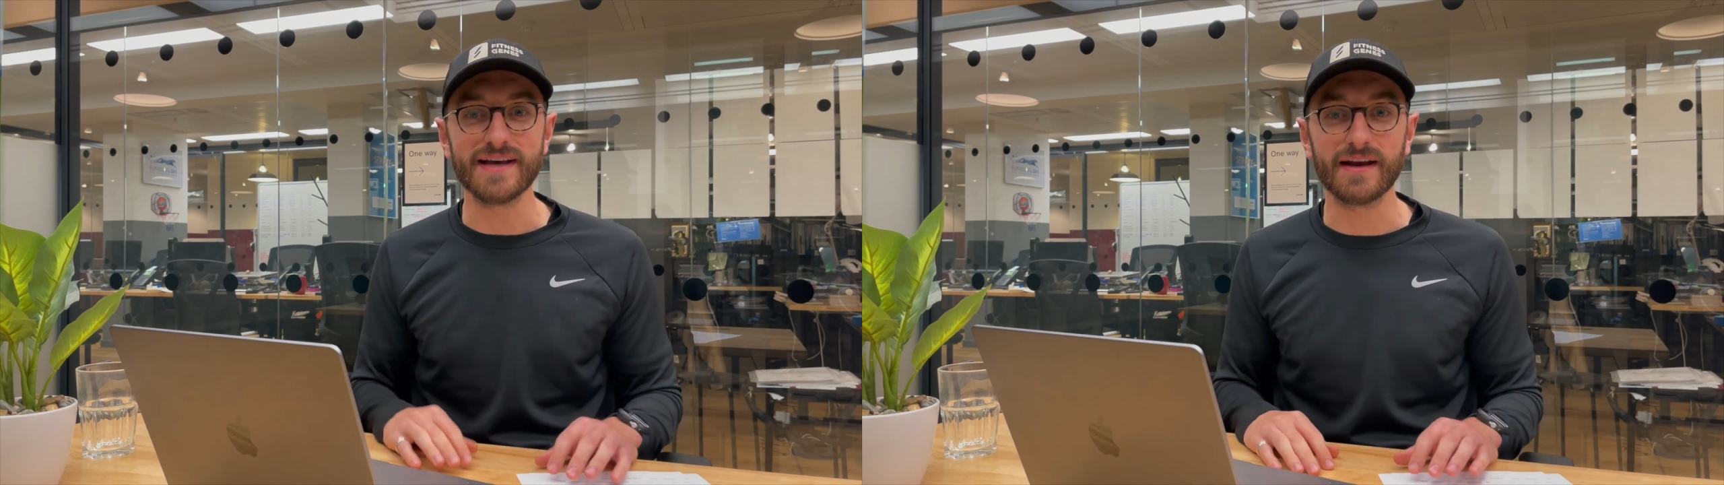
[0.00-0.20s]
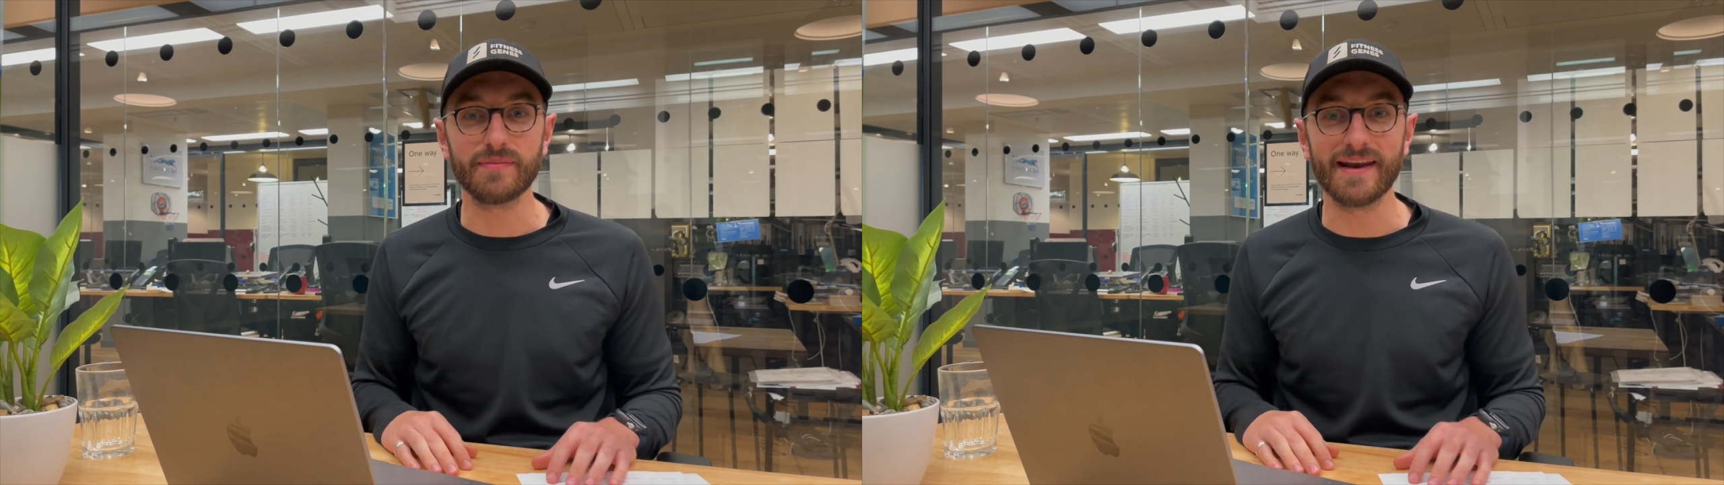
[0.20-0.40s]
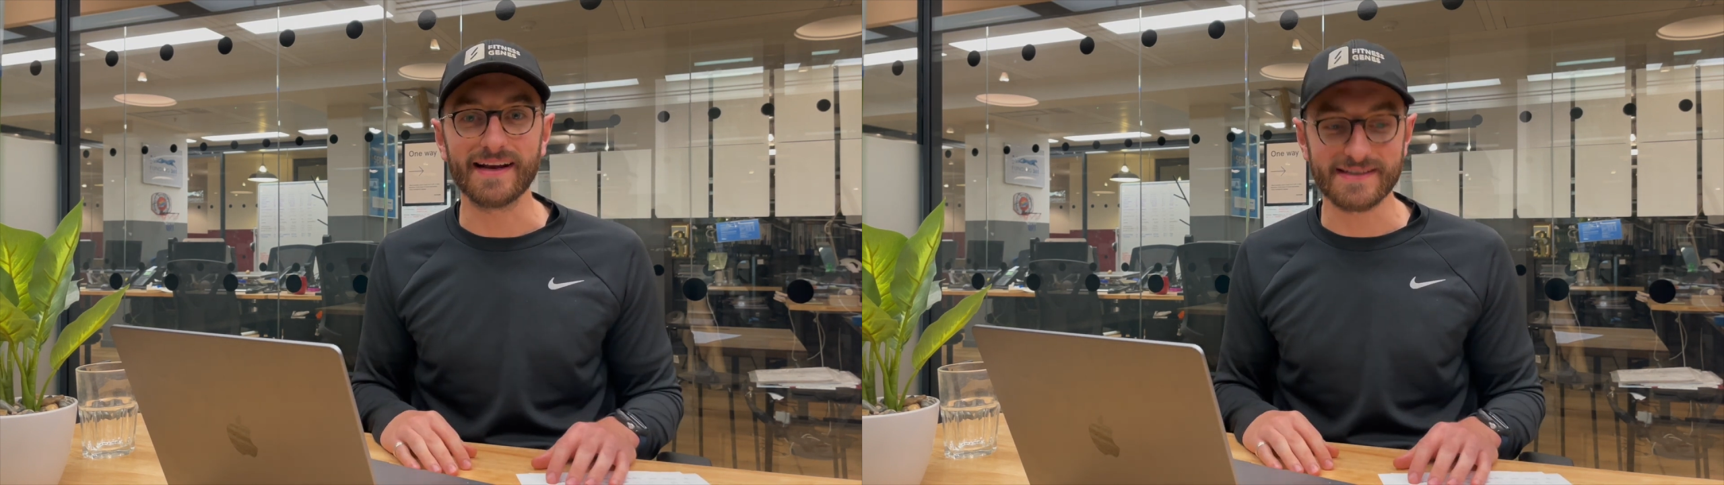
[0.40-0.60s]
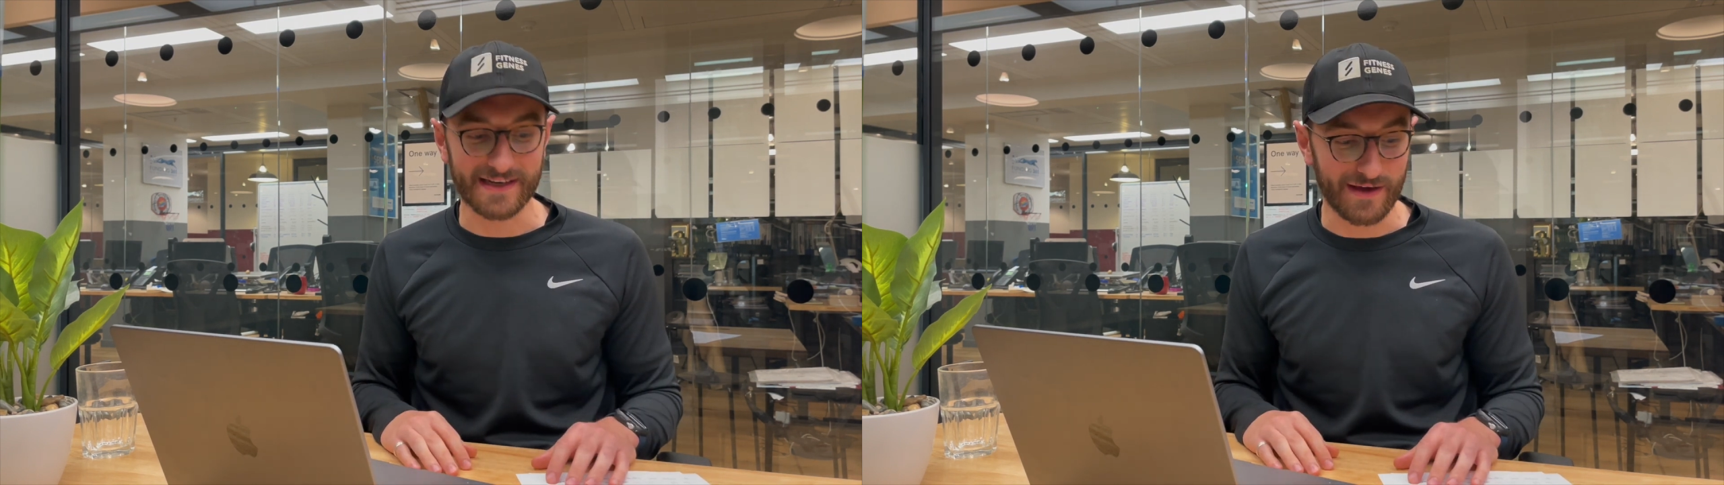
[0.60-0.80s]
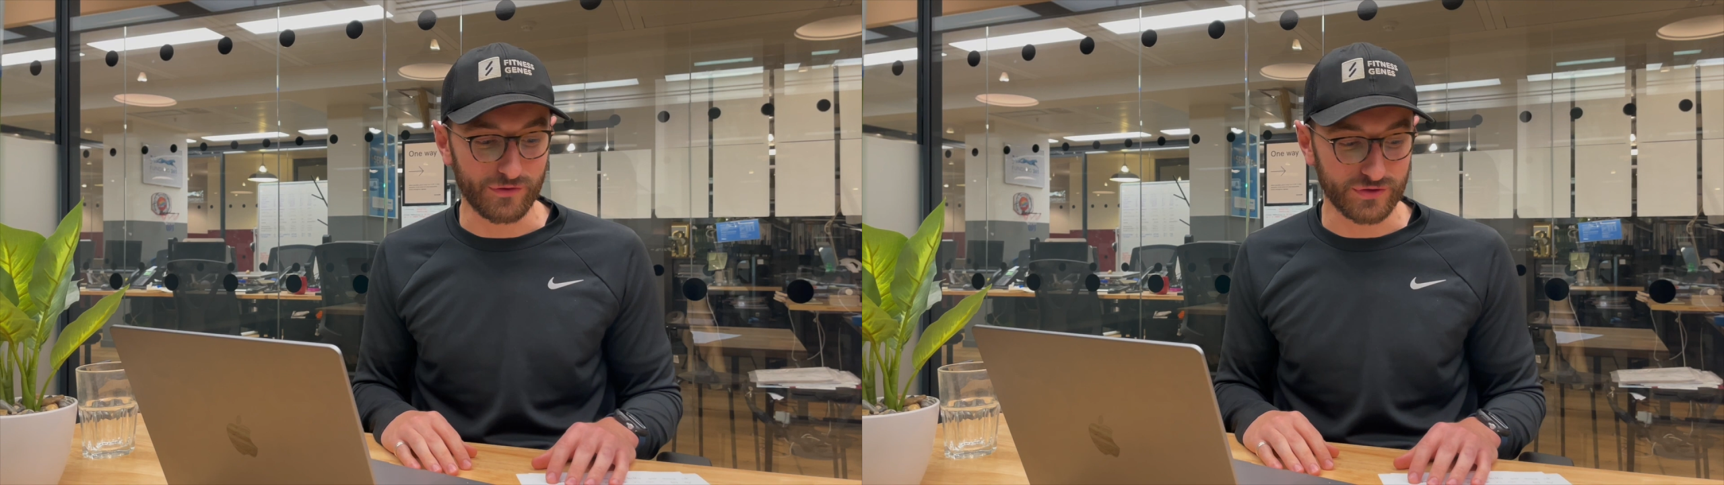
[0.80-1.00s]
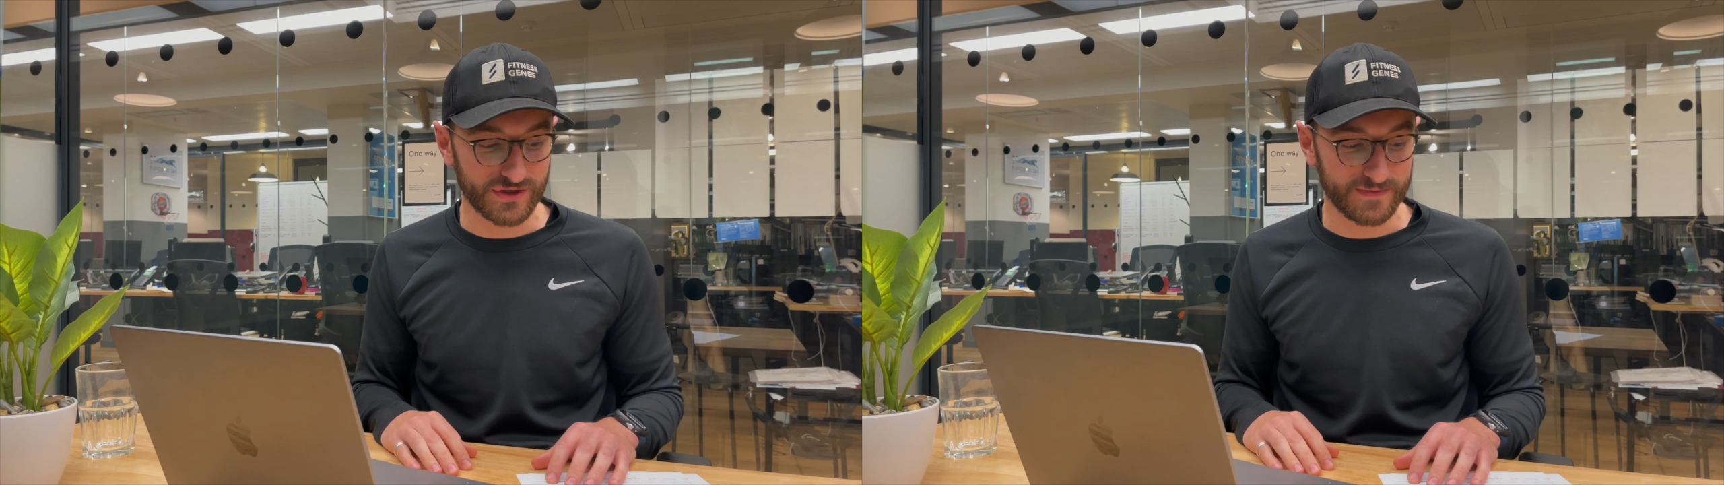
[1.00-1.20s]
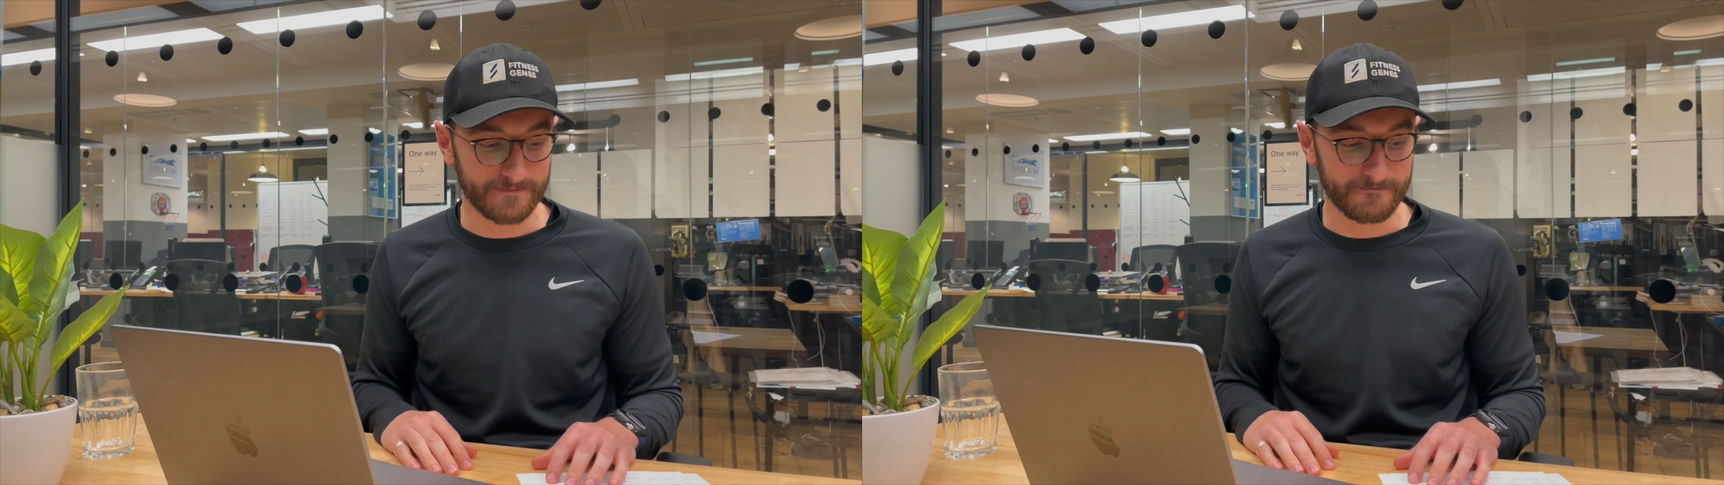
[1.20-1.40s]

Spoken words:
adiponectin levels.